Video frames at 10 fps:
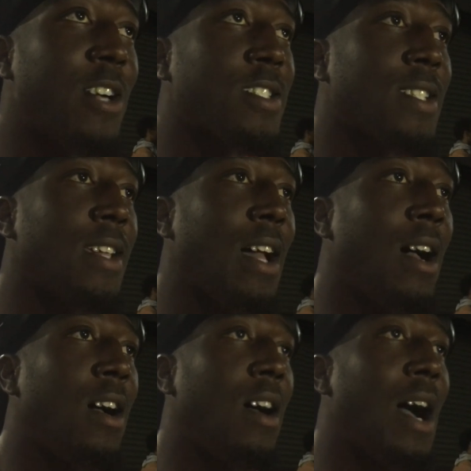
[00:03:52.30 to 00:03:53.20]
personally,
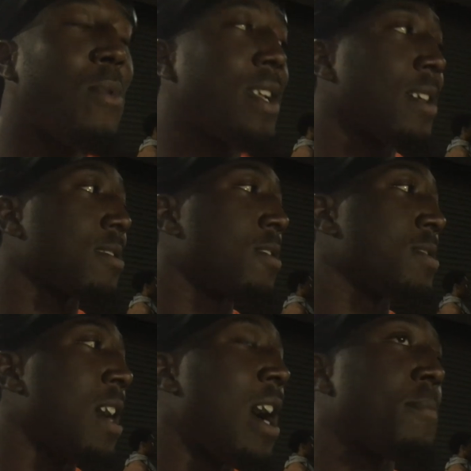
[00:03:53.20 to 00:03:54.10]
I went against
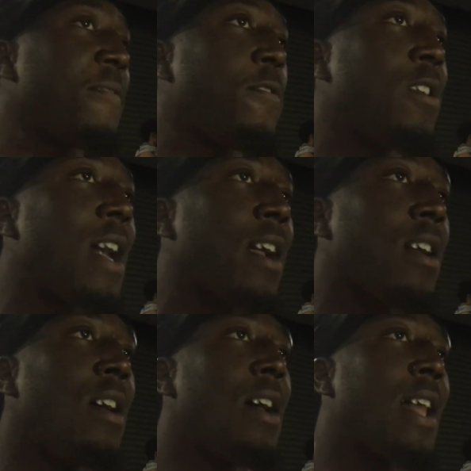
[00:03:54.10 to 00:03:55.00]
those guys before, like
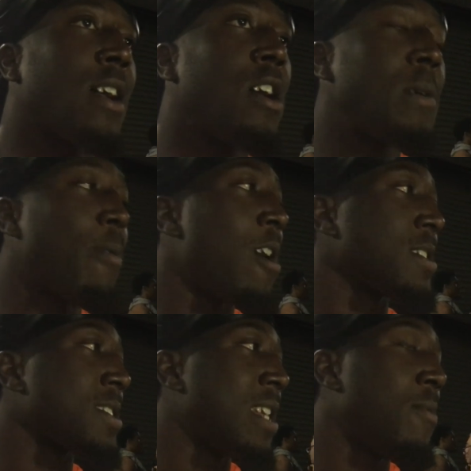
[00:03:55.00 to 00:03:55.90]
Kobe
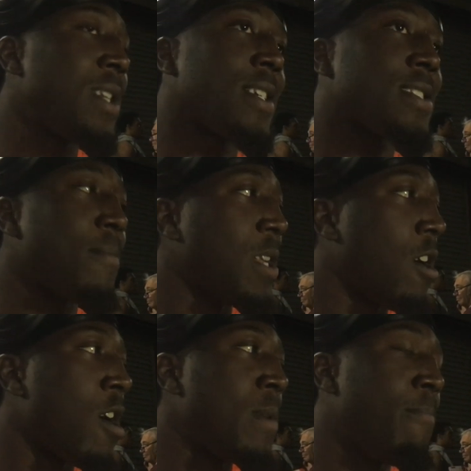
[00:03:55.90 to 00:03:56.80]
Parkinson. I went against him in the
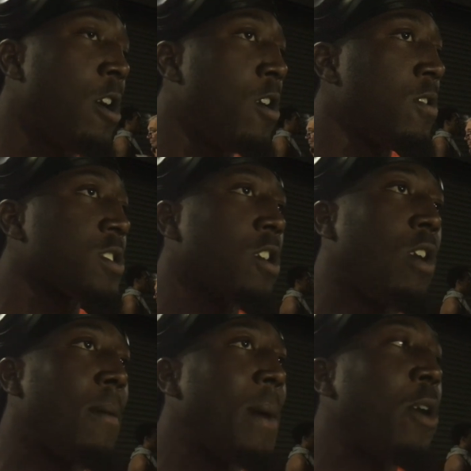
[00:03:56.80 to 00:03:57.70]
Army Bowl, so
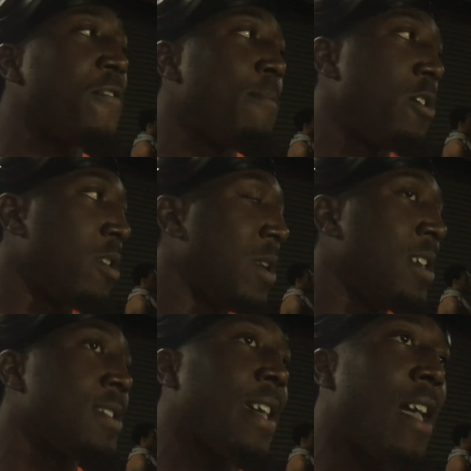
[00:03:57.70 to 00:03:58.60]
I was familiar with
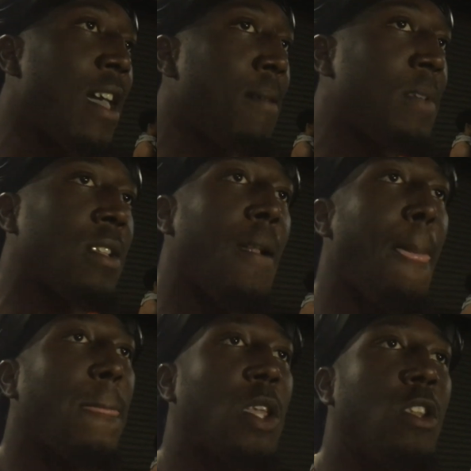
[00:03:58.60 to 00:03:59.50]
his game. And,
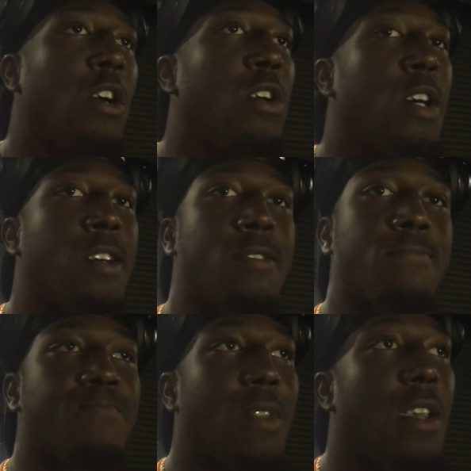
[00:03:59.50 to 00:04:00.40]
you know,
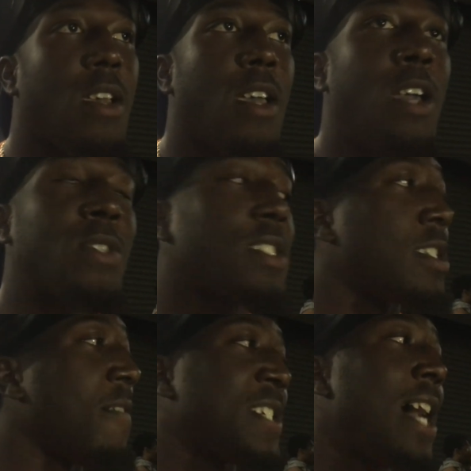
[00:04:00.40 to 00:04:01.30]
it was a
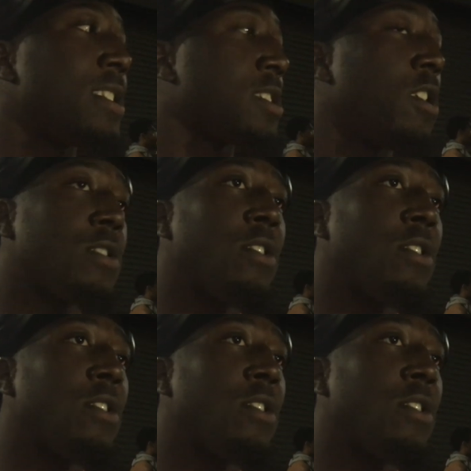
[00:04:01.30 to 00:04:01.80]
tough challenge, though.